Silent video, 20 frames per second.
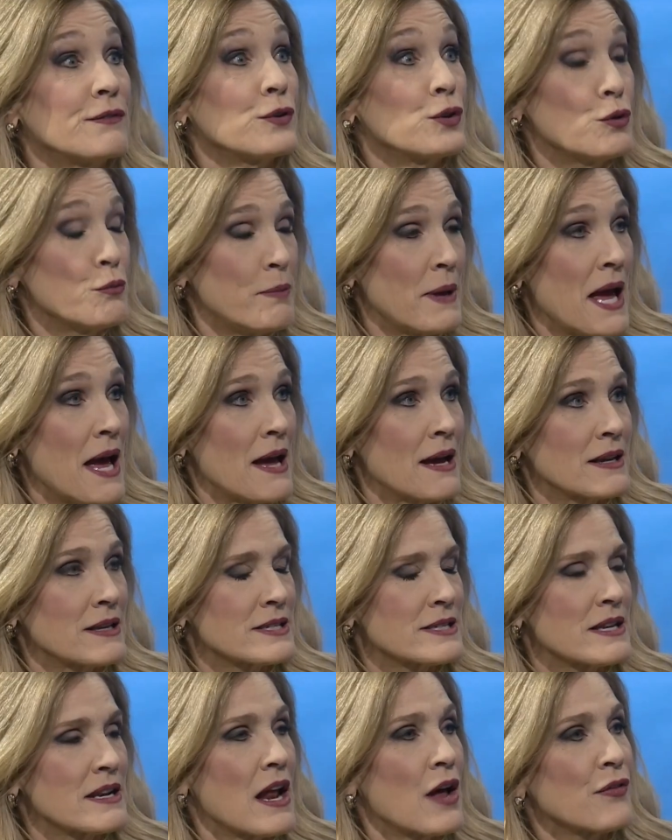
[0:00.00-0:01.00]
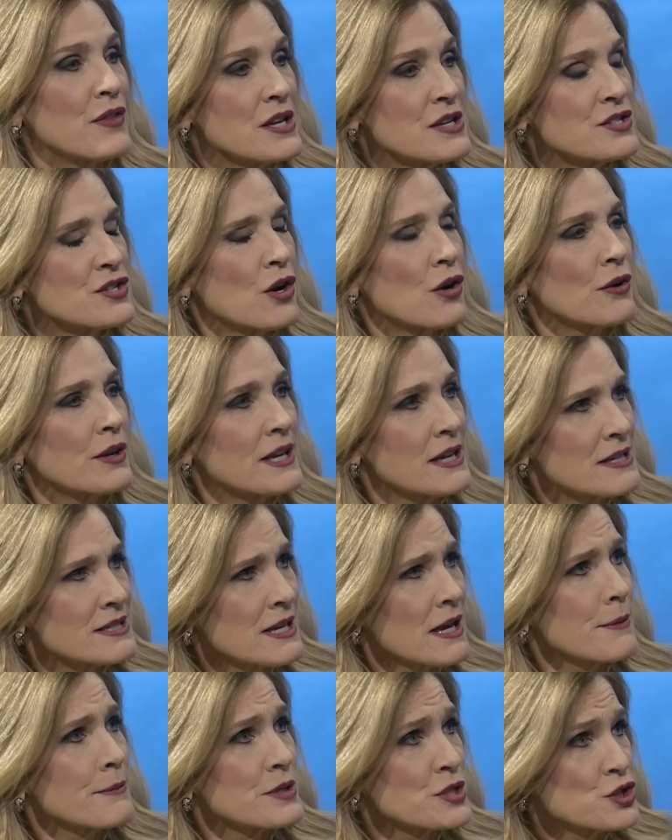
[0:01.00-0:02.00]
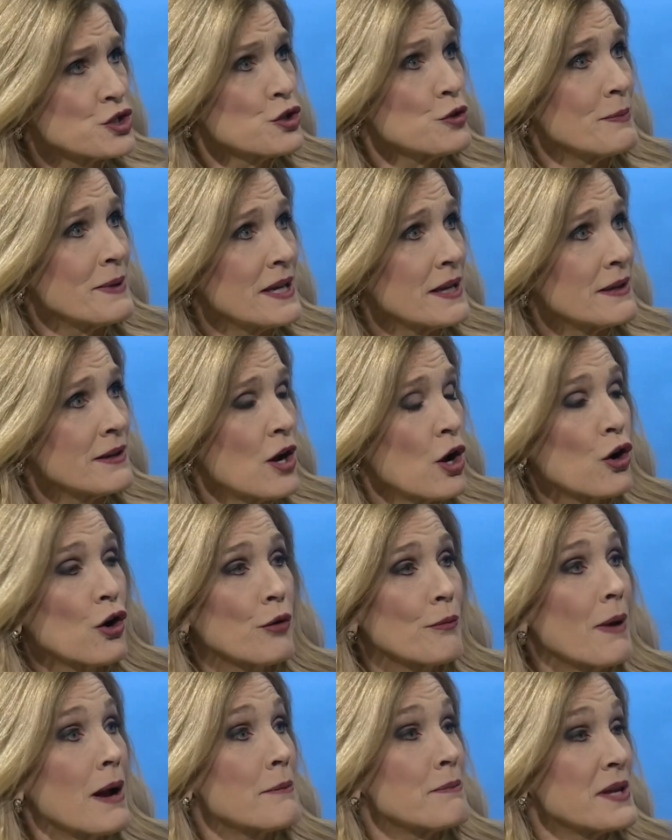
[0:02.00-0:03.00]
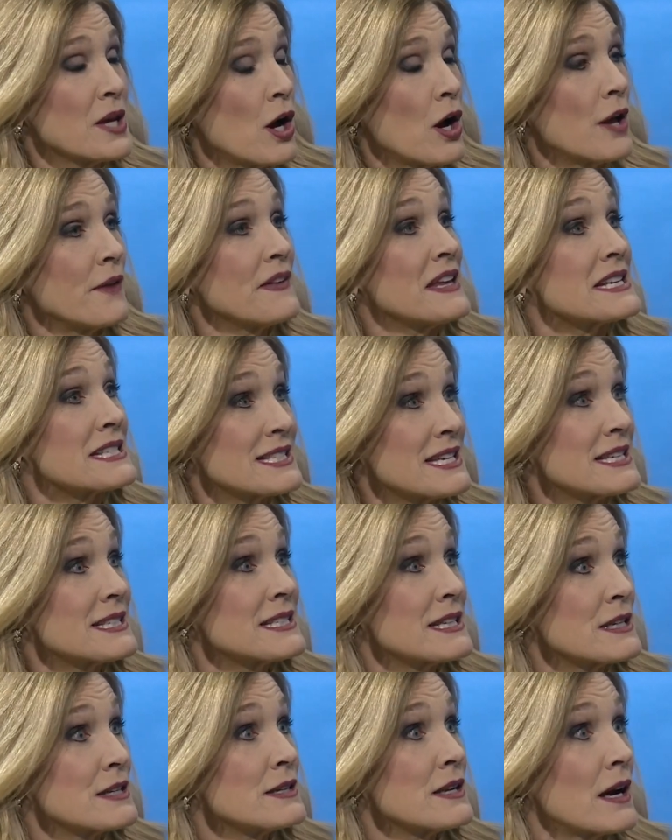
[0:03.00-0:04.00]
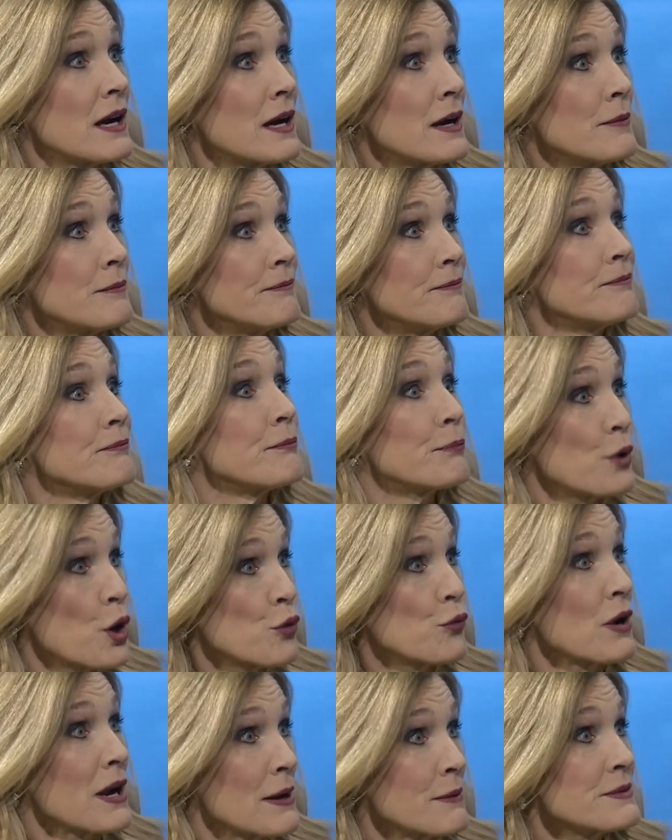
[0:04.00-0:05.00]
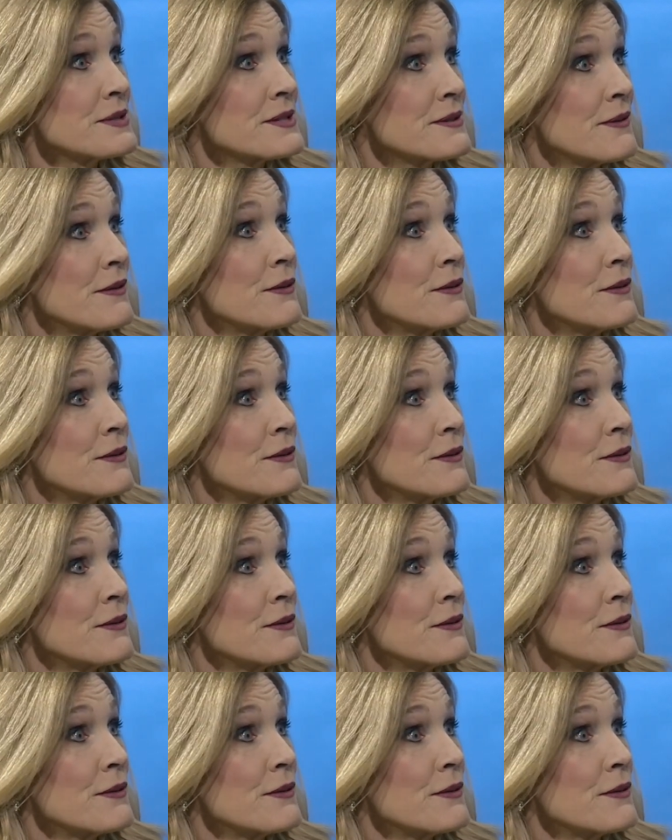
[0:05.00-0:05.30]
food bags, now these are kids I'm assuming might be on the assisted programs.